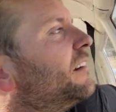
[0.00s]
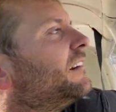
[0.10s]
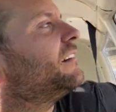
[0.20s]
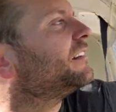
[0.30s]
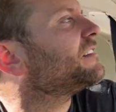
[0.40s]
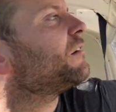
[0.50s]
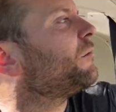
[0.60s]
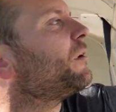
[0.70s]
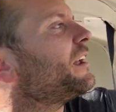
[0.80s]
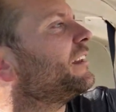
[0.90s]
There's no one
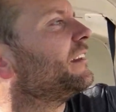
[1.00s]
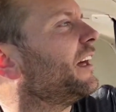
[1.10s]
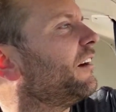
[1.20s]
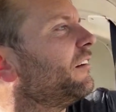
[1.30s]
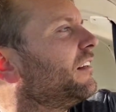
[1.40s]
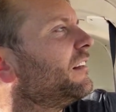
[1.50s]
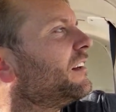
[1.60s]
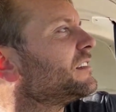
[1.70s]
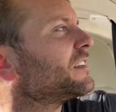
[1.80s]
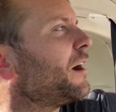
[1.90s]
waiting now.
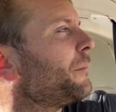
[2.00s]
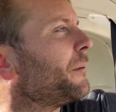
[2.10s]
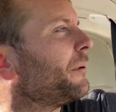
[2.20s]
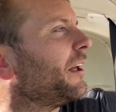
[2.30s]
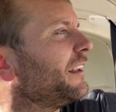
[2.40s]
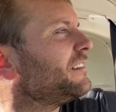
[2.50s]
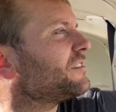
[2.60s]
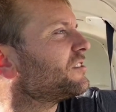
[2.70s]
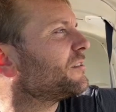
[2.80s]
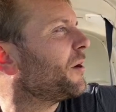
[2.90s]
There's a couple of planes,
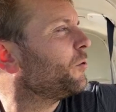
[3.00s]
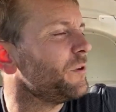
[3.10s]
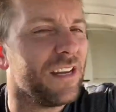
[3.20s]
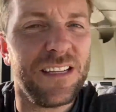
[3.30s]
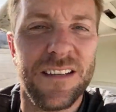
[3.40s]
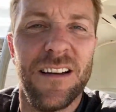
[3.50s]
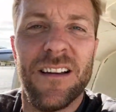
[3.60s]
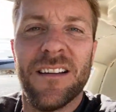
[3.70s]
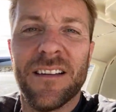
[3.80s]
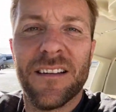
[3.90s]
just some oldies. Look,
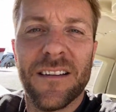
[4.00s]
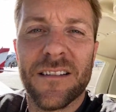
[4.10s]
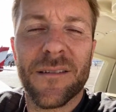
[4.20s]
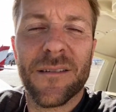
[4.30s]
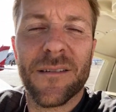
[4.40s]
some old